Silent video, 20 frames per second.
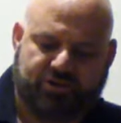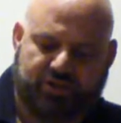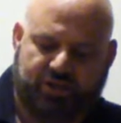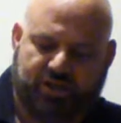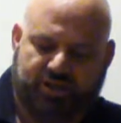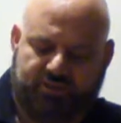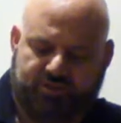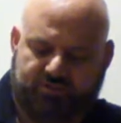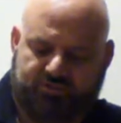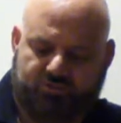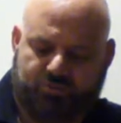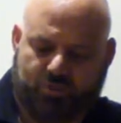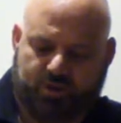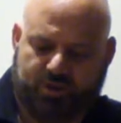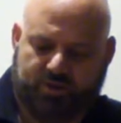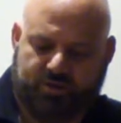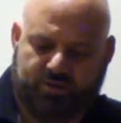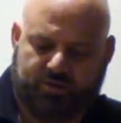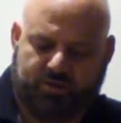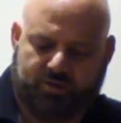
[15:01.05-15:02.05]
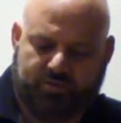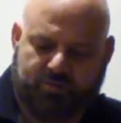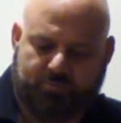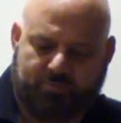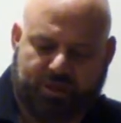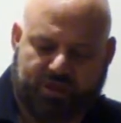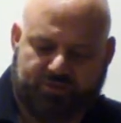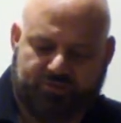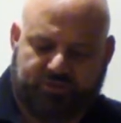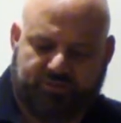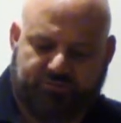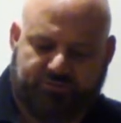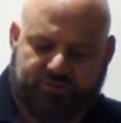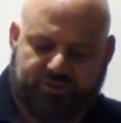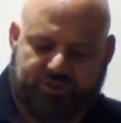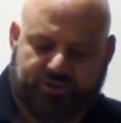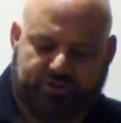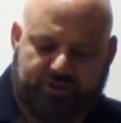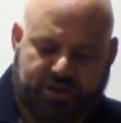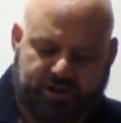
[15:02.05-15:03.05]
on this one, the best
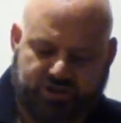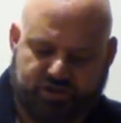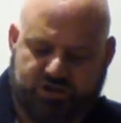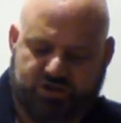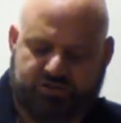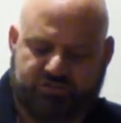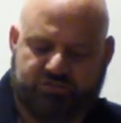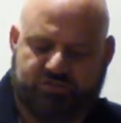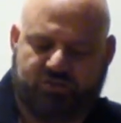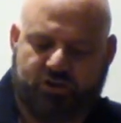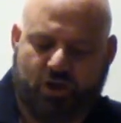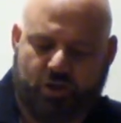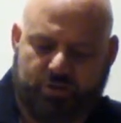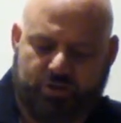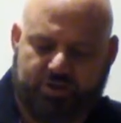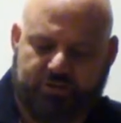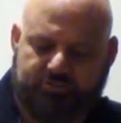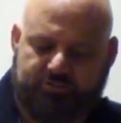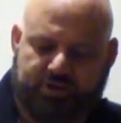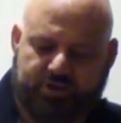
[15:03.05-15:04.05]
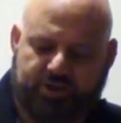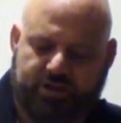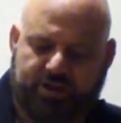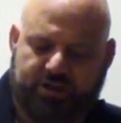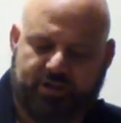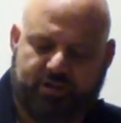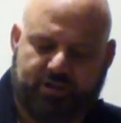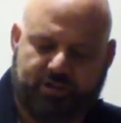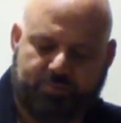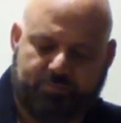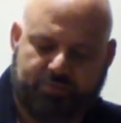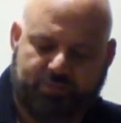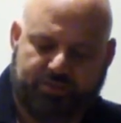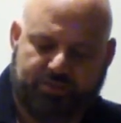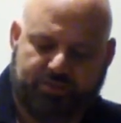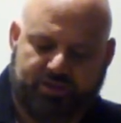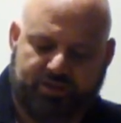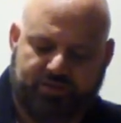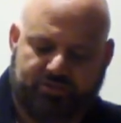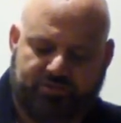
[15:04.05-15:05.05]
configuration is don't invert it.
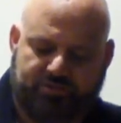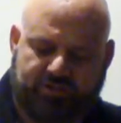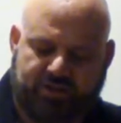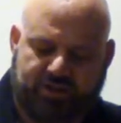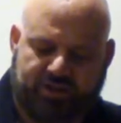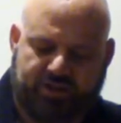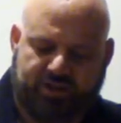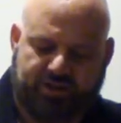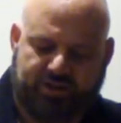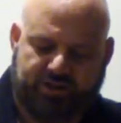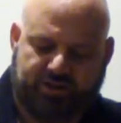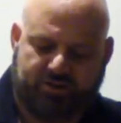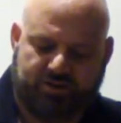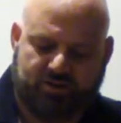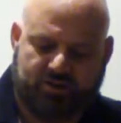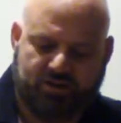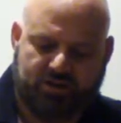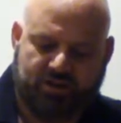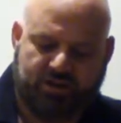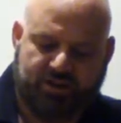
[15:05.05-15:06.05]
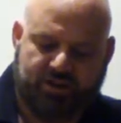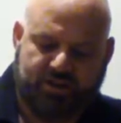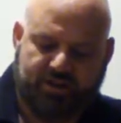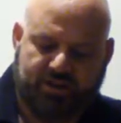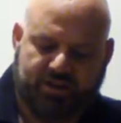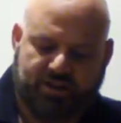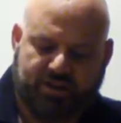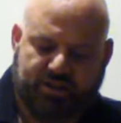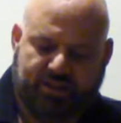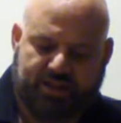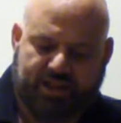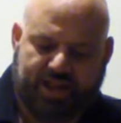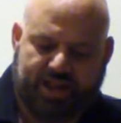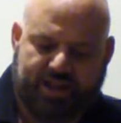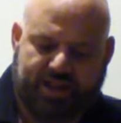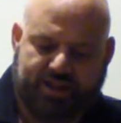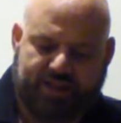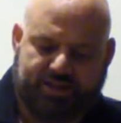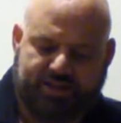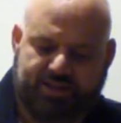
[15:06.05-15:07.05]
Put this in here, light
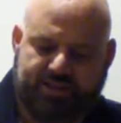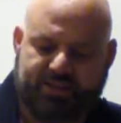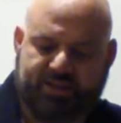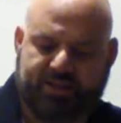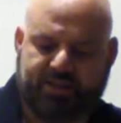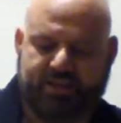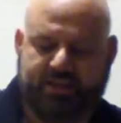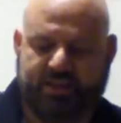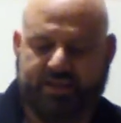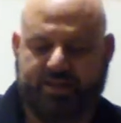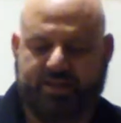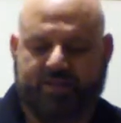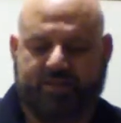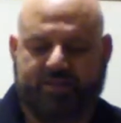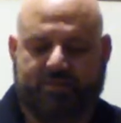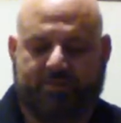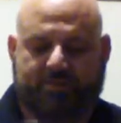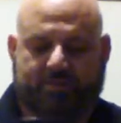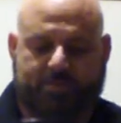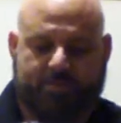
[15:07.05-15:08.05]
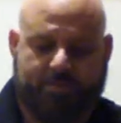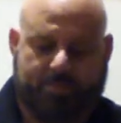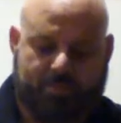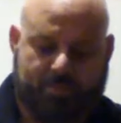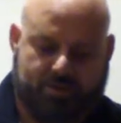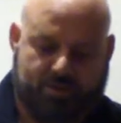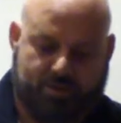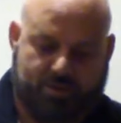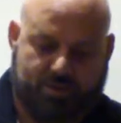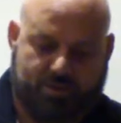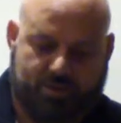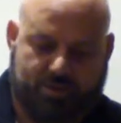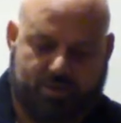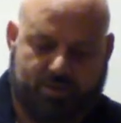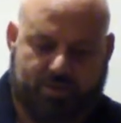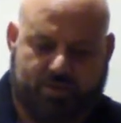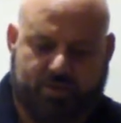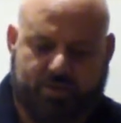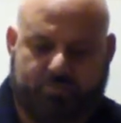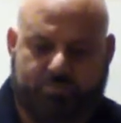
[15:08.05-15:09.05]
it,
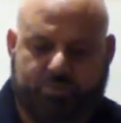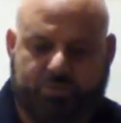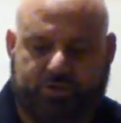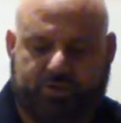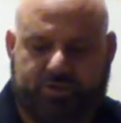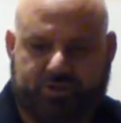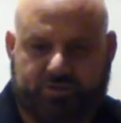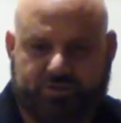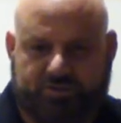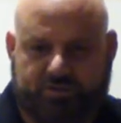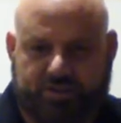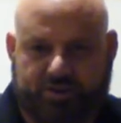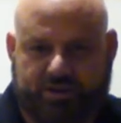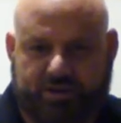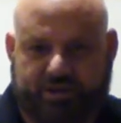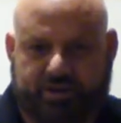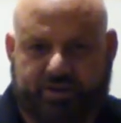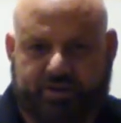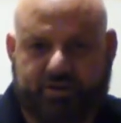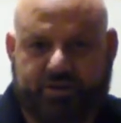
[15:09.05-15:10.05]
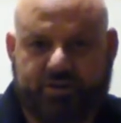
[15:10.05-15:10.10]
and then put this in here.